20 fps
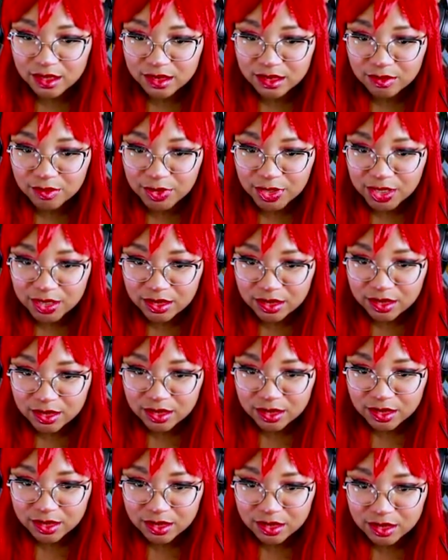hit the button?
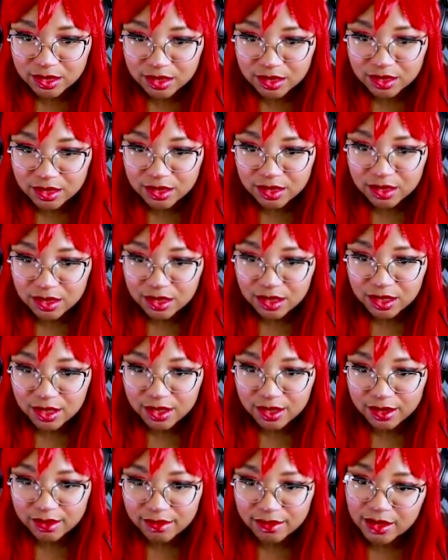
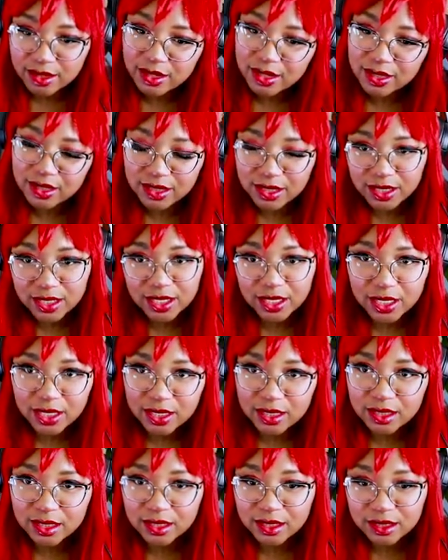I guess I gotta hit it
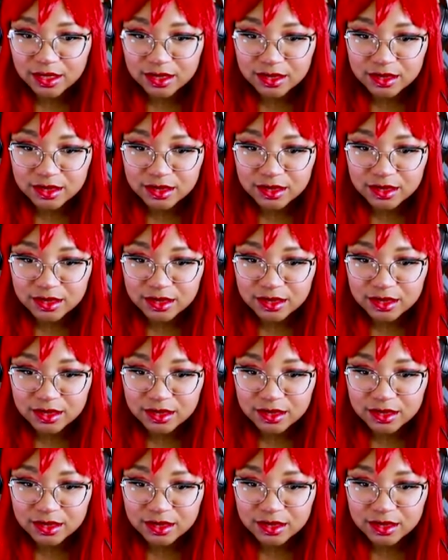again.